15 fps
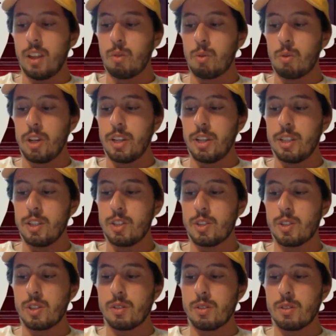where it
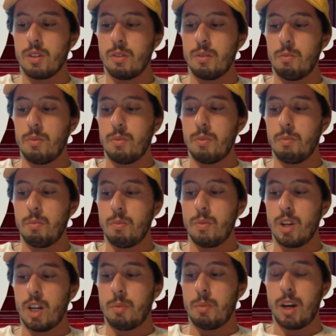is
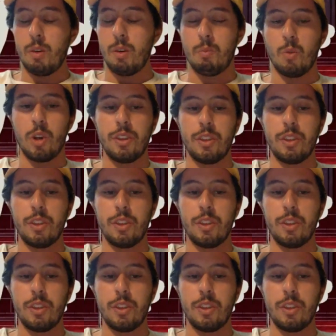about more